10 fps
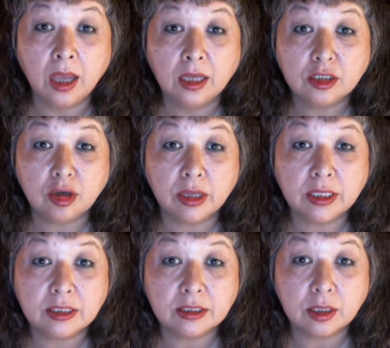Sorry,
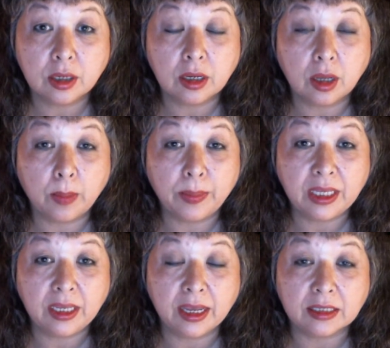this is a
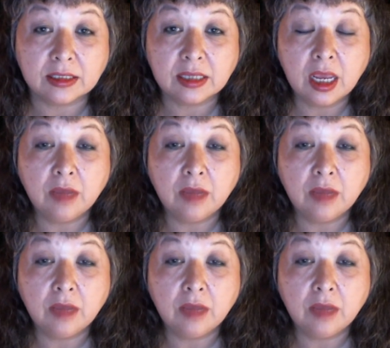PS.